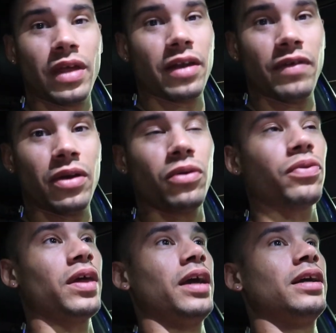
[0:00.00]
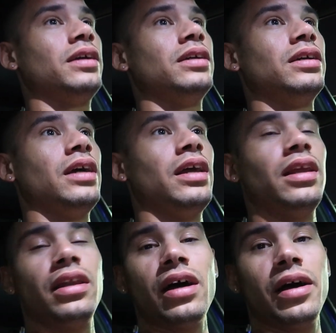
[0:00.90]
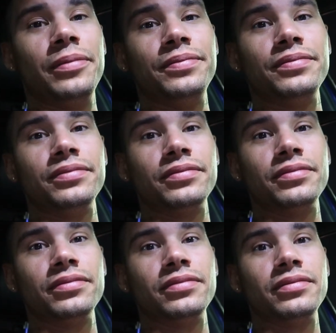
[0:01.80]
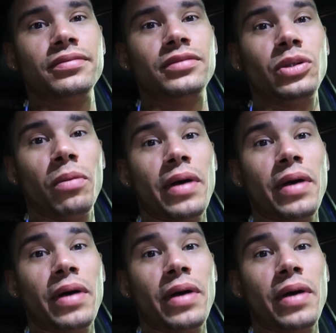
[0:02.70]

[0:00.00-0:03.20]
that event whole thing, and then see what